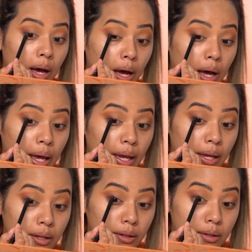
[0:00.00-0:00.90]

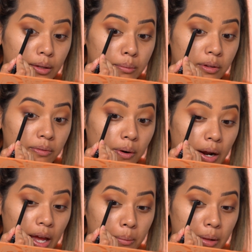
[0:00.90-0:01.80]
eye before
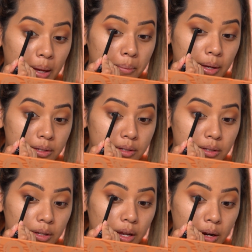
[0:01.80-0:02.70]
I apply
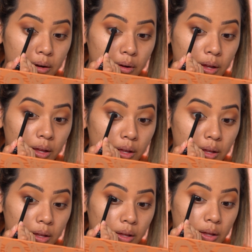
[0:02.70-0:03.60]

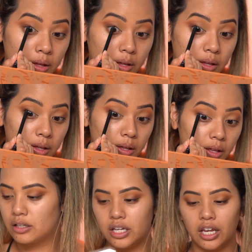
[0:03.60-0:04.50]
mascara.
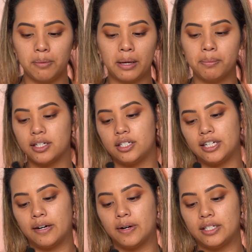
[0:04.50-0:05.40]
Now taking my
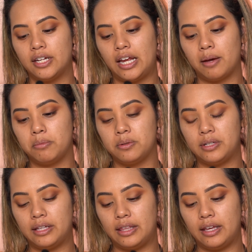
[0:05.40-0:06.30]
mascara, today I'm
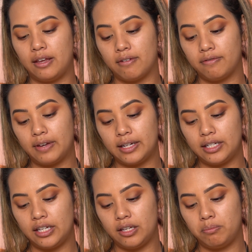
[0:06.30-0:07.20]
using the
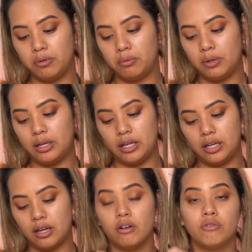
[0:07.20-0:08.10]
Fenty
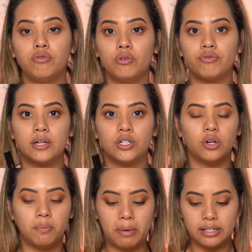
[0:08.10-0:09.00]
Beauty Full
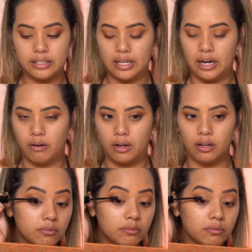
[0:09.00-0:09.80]
Frontal Mascara.